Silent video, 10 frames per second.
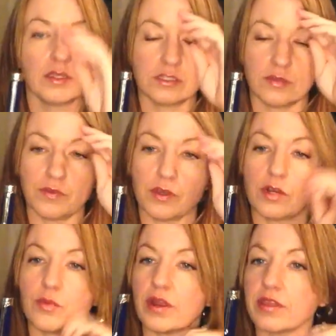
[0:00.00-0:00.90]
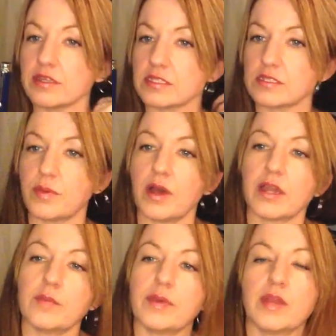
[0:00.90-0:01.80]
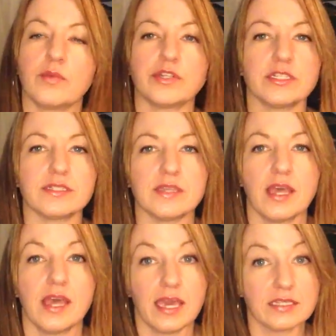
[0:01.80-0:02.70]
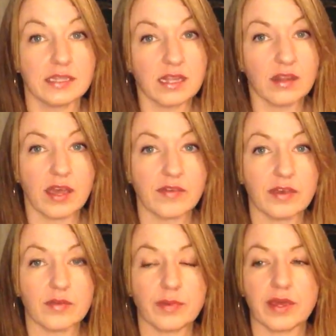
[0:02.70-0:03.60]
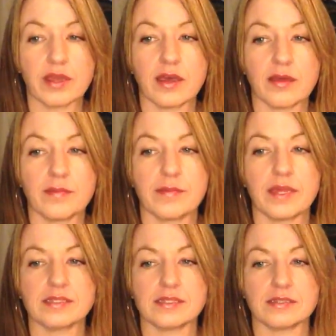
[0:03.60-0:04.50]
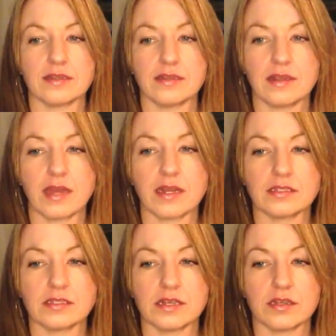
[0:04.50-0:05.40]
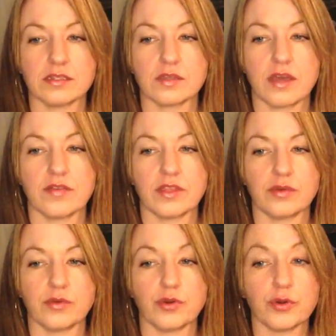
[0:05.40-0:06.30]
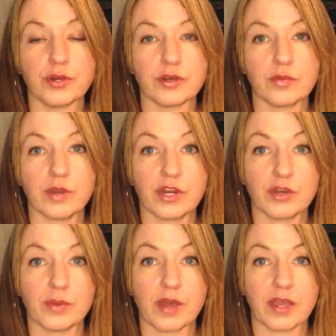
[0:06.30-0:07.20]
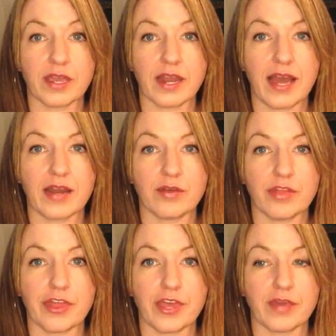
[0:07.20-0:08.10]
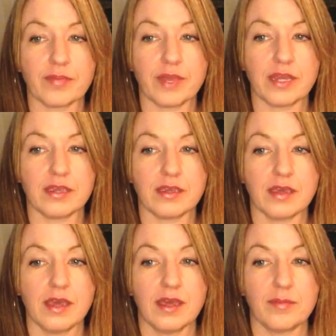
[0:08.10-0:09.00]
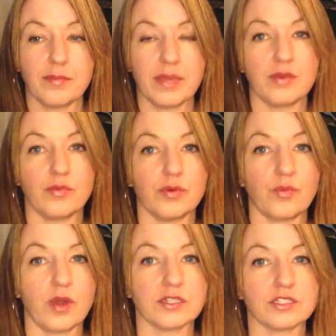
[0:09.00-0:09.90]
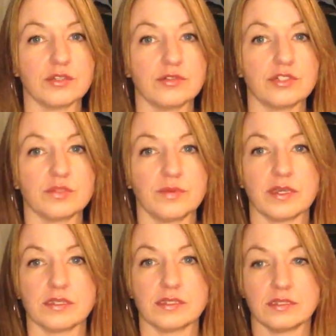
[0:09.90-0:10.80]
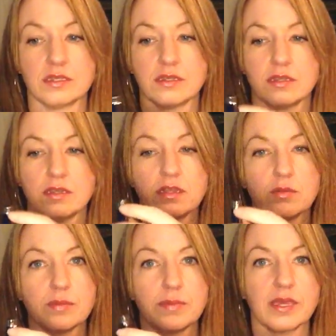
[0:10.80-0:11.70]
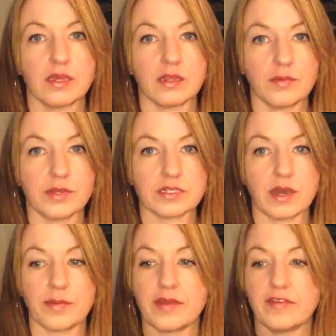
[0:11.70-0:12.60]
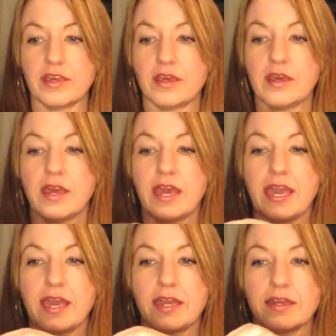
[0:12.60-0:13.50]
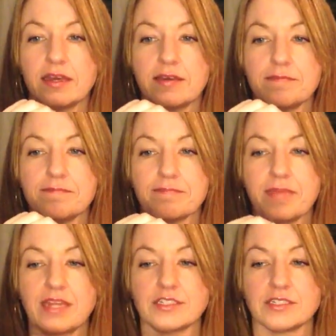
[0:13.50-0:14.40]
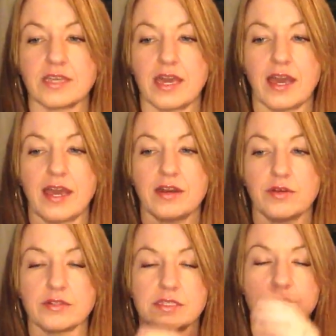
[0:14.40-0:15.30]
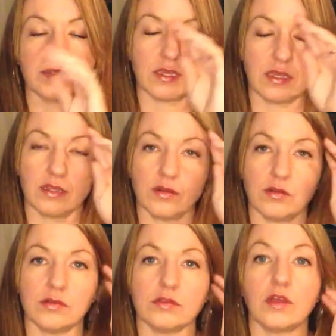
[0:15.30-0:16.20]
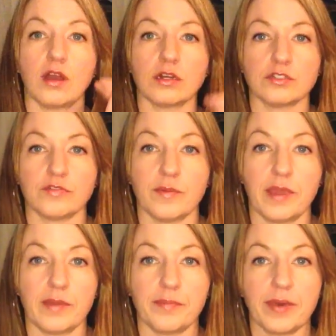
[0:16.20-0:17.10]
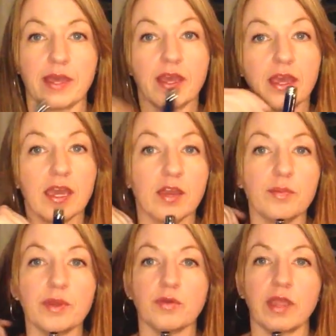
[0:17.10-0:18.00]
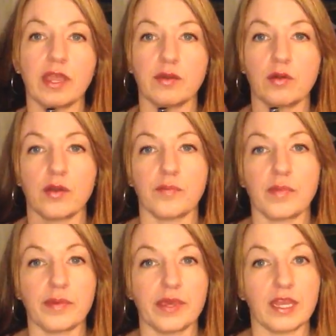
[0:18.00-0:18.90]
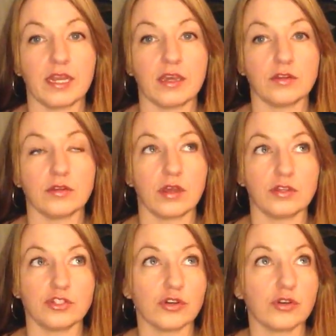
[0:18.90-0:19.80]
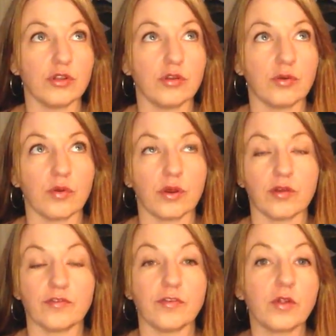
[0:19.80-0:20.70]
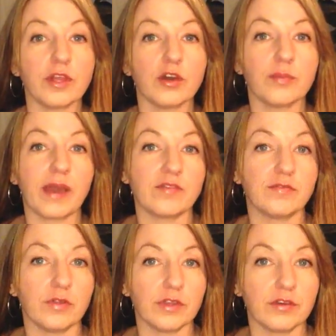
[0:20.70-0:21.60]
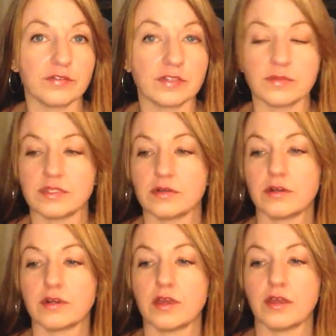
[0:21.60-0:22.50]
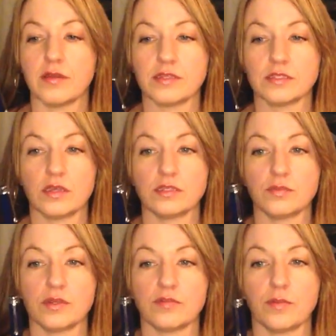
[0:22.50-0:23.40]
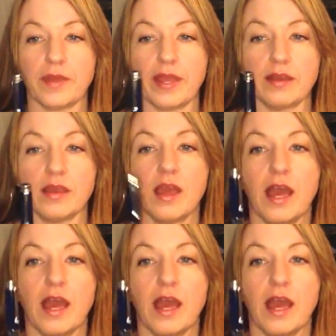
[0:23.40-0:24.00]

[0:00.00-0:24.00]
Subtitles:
So if you're going to wear this as a pocket pen, which it's a little heavy, but it's not necessarily so heavy that you couldn't wear it in your pocket. I don't think many men would want to, just because it's a little bit big, a little bit top heavy, and I don't know, it seems a little large for me. But it would be great maybe in a journal or a folio, pad folio of some sort. It's a beautiful pen.